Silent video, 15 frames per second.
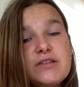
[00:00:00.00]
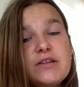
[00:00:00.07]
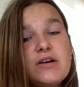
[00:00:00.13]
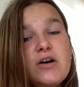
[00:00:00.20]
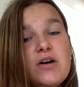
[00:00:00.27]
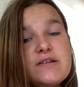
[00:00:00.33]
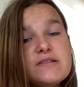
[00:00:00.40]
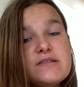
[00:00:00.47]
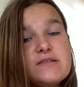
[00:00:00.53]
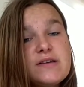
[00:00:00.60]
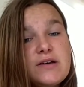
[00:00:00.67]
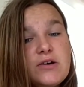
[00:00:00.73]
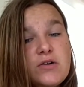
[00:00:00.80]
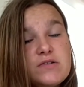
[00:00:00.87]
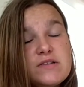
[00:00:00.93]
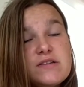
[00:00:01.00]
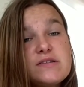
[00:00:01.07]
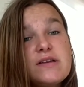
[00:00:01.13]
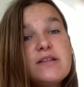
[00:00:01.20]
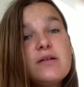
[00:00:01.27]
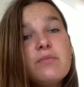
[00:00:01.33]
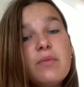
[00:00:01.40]
that causes psychosis
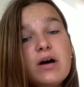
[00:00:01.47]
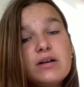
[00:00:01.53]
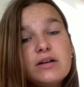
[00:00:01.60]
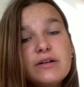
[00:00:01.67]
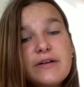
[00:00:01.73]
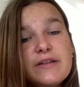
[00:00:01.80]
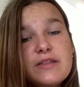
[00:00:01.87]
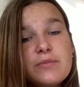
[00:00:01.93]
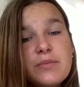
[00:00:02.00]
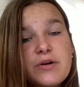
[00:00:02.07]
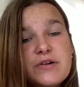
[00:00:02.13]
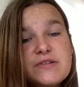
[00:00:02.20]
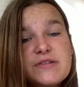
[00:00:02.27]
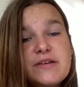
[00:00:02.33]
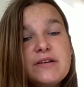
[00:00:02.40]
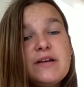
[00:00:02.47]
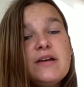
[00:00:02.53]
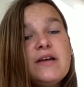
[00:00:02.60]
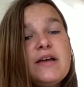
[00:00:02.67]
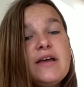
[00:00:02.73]
and then monitoring the person